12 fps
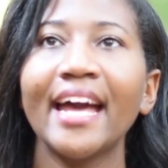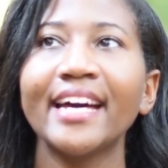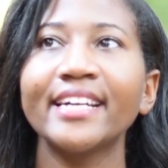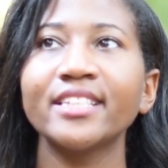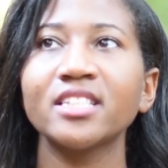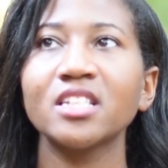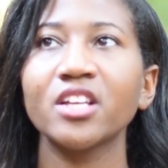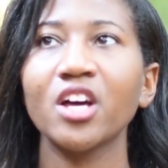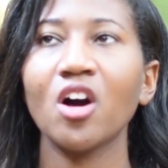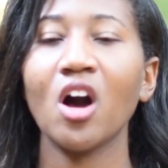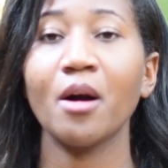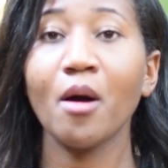and
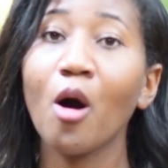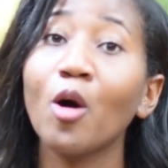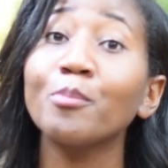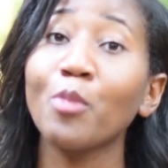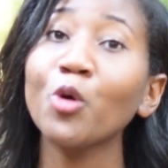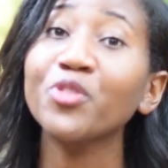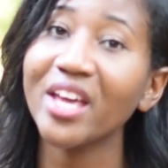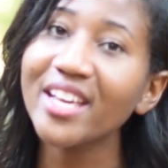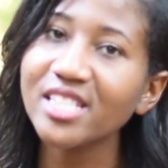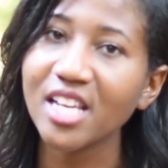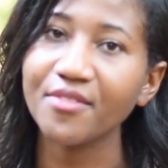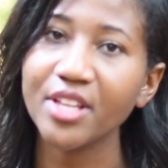on both
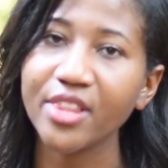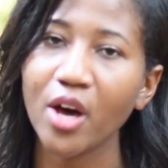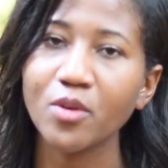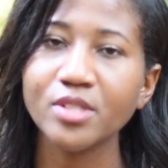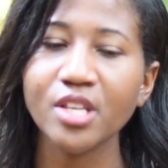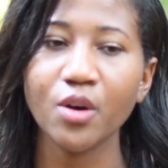ends of it, though.